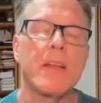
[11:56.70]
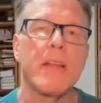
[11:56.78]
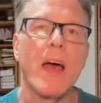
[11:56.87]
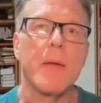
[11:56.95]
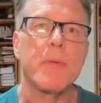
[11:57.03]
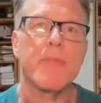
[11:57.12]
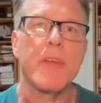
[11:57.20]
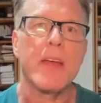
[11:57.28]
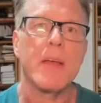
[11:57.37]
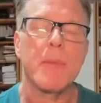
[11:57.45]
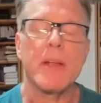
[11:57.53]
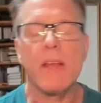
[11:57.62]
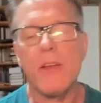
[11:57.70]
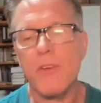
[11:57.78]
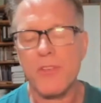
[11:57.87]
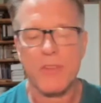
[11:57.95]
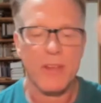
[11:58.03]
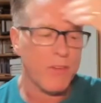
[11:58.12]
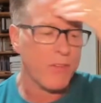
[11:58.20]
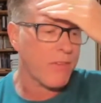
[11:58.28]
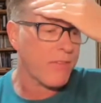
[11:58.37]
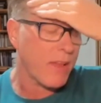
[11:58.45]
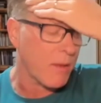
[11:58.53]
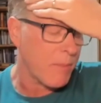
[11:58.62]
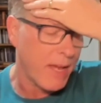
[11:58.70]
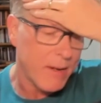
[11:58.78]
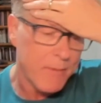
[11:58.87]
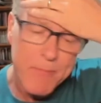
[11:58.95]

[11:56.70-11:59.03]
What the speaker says: type of thing. But here's the thing, man.